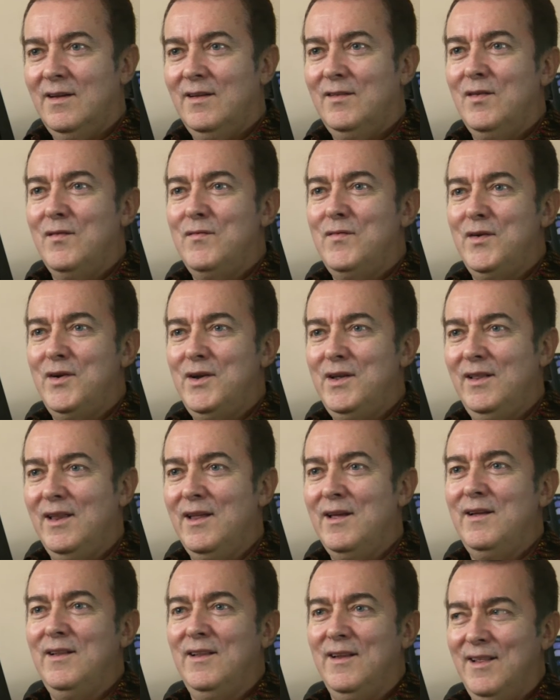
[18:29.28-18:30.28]
it's a very
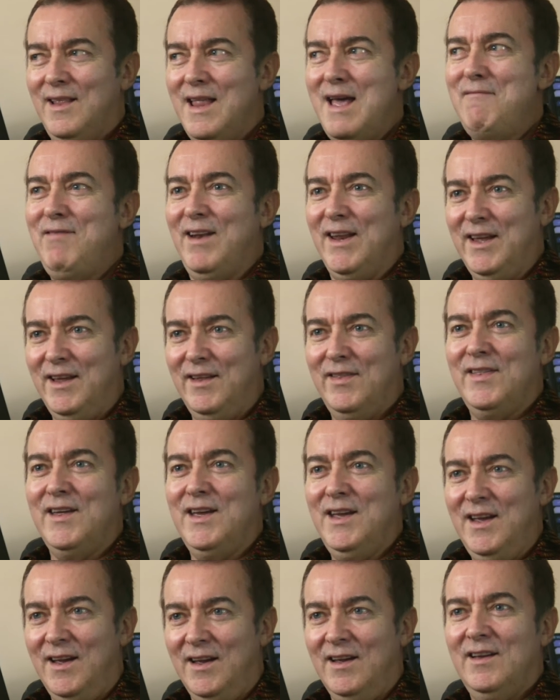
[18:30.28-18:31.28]
leveling
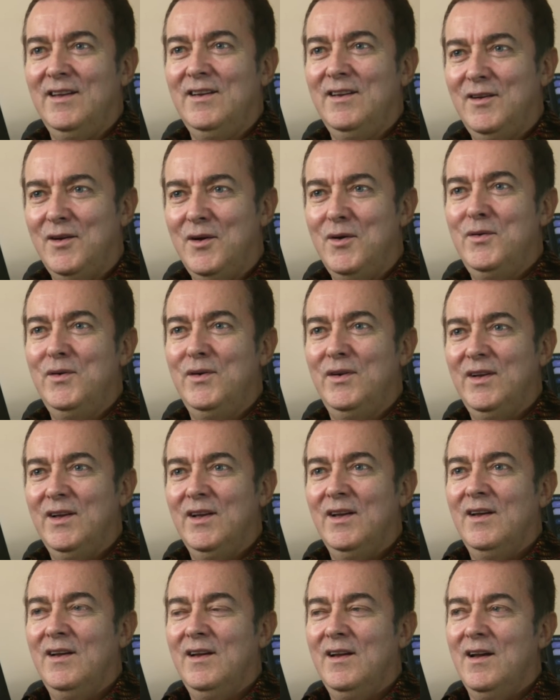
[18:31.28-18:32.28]
thing. You know,
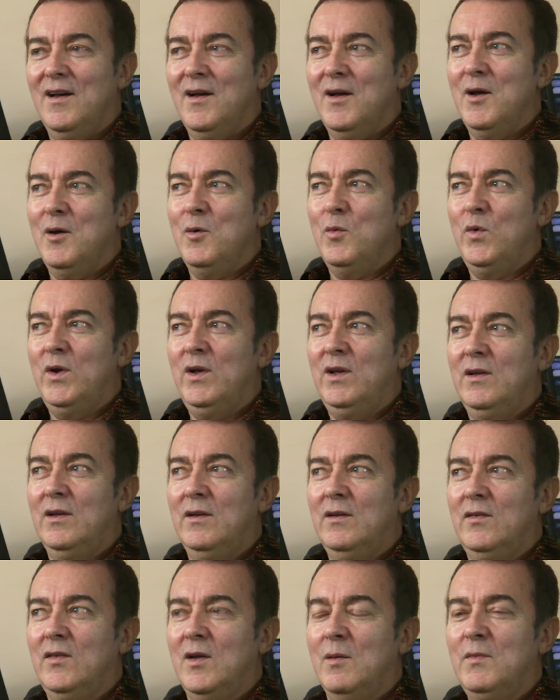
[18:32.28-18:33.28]
uh, we
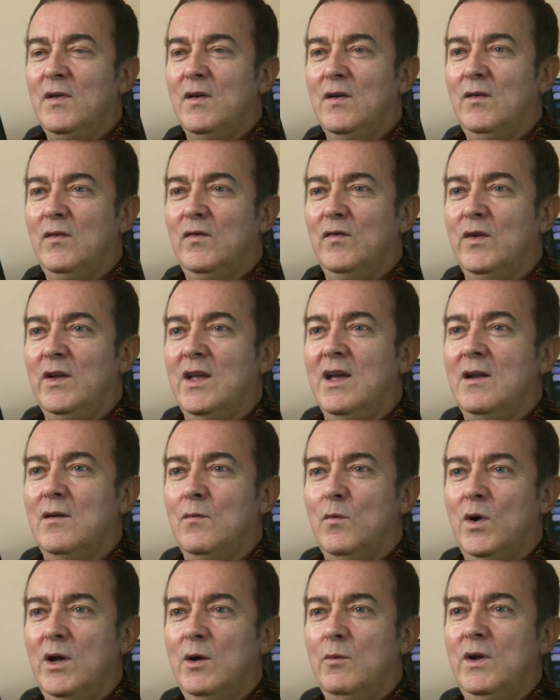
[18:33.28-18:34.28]
can sometimes
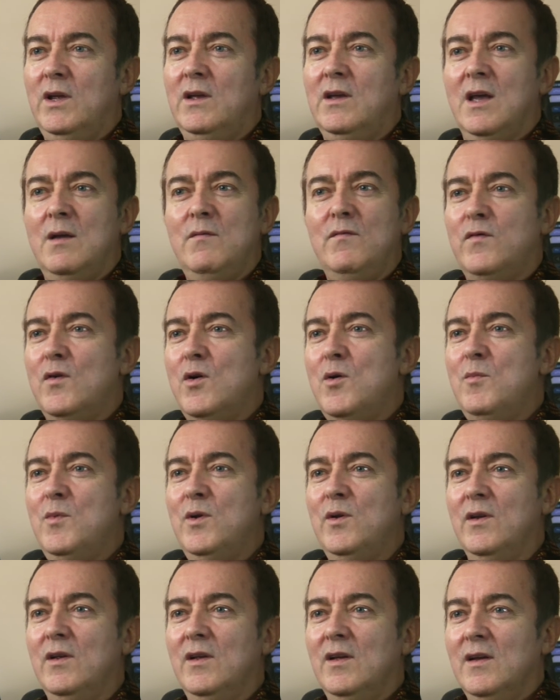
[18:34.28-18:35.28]
forget where we came from,
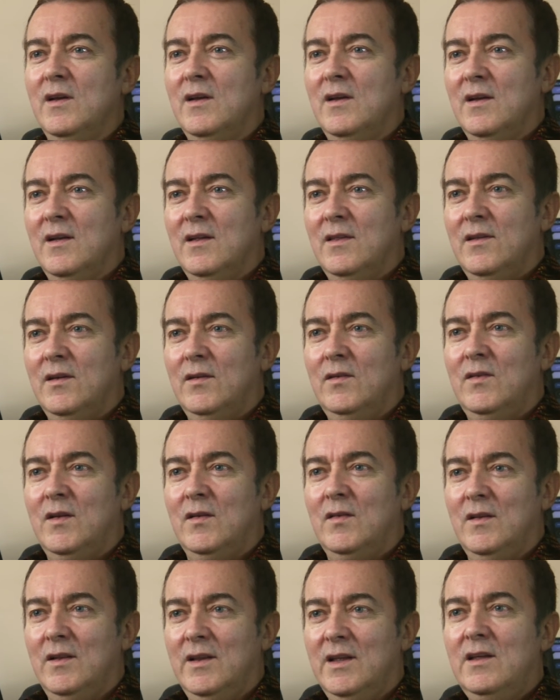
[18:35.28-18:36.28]
and there's
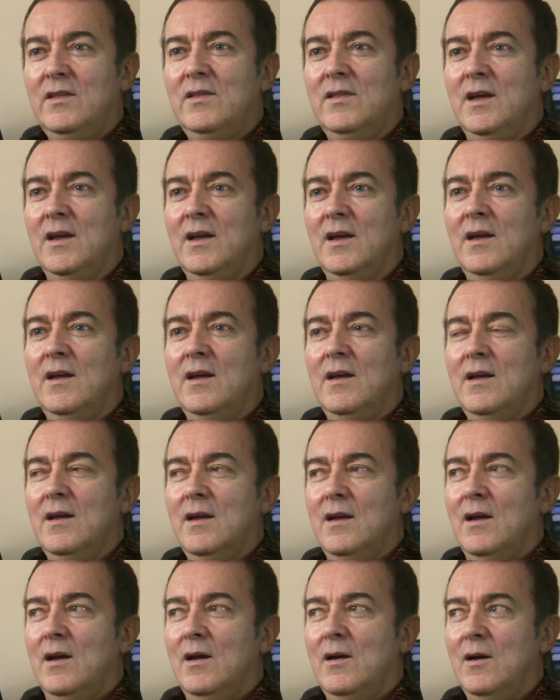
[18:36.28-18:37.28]
there's a link there.
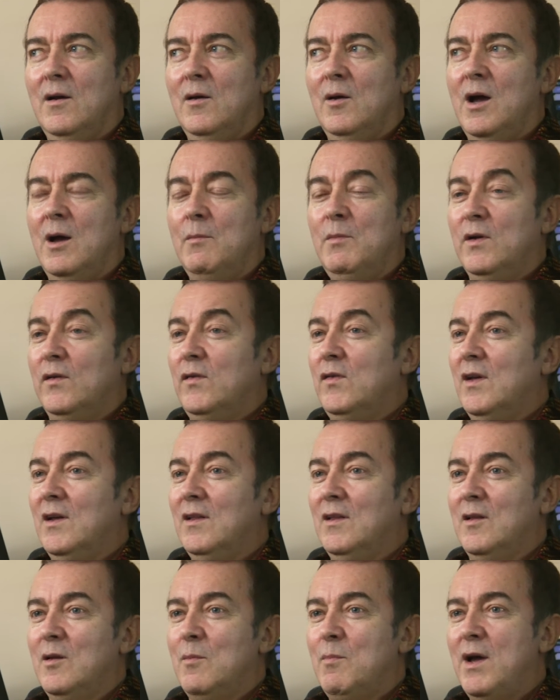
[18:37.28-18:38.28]
Uh, I'm not
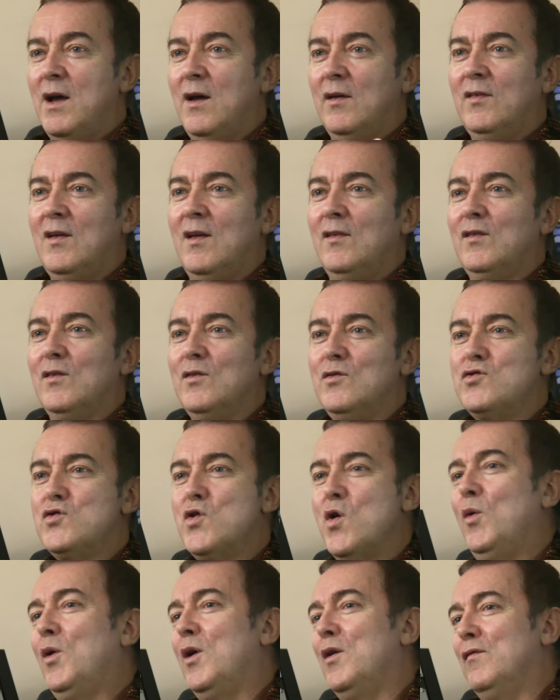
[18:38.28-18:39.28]
saying that the past has
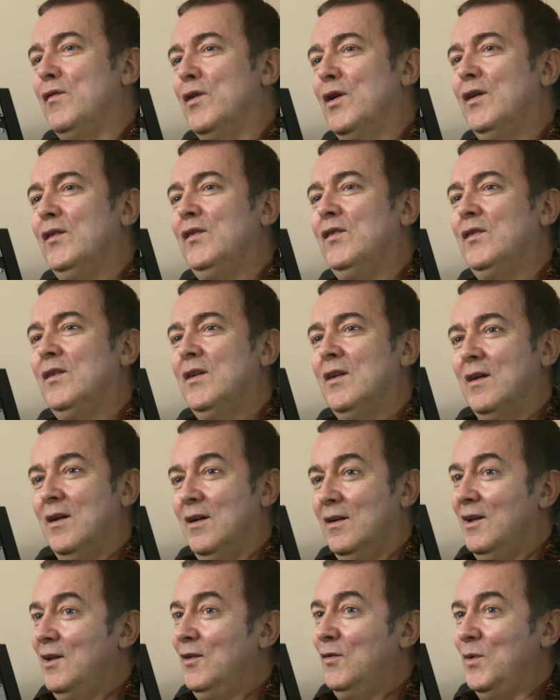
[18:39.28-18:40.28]
control over us
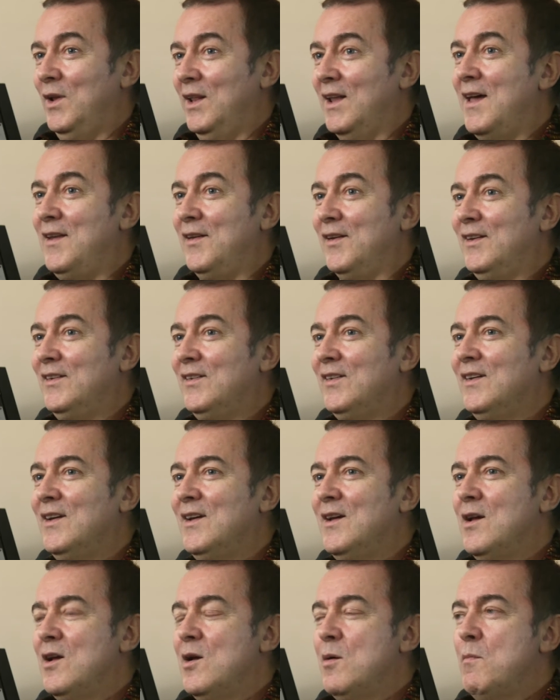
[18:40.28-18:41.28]
unless we let it,
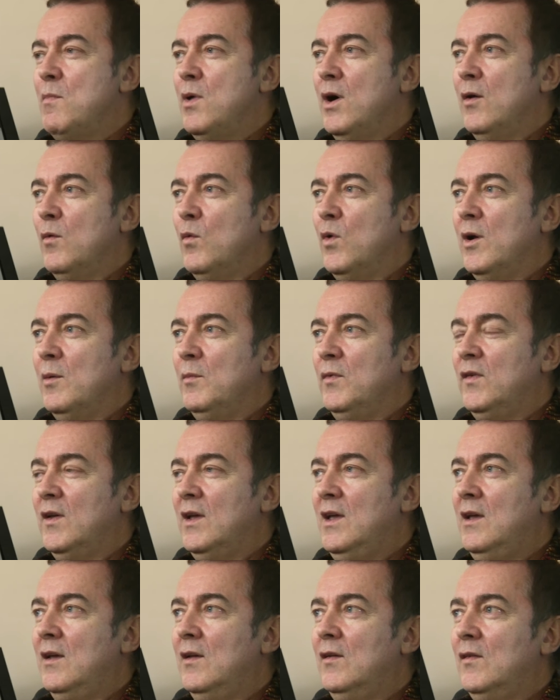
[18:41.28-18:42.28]
but what I'm
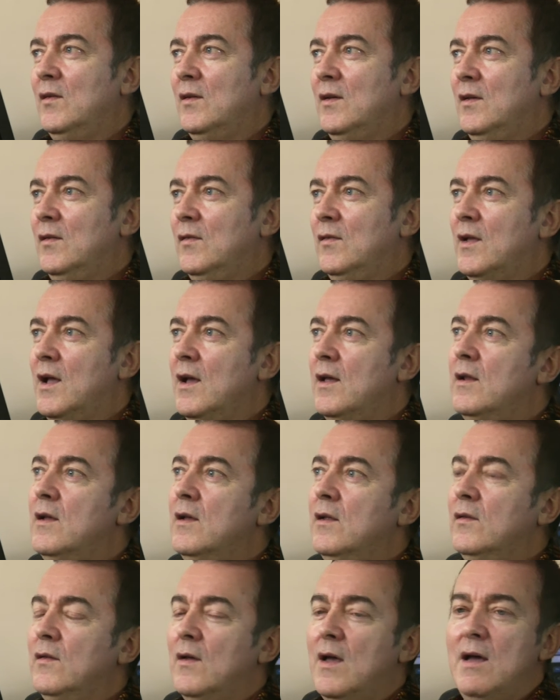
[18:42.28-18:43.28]
saying is is that
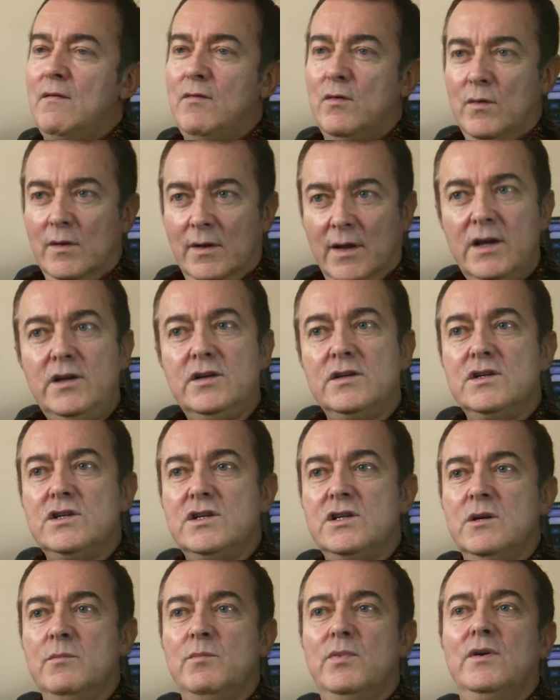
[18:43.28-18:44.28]
to have a
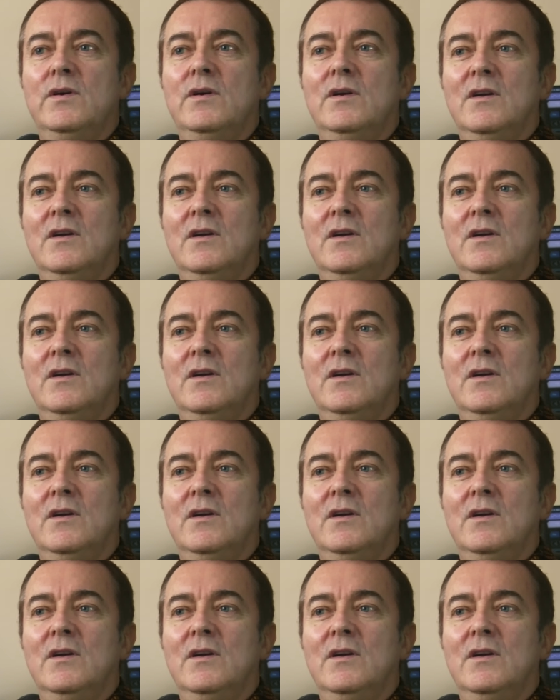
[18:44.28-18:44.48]
relationship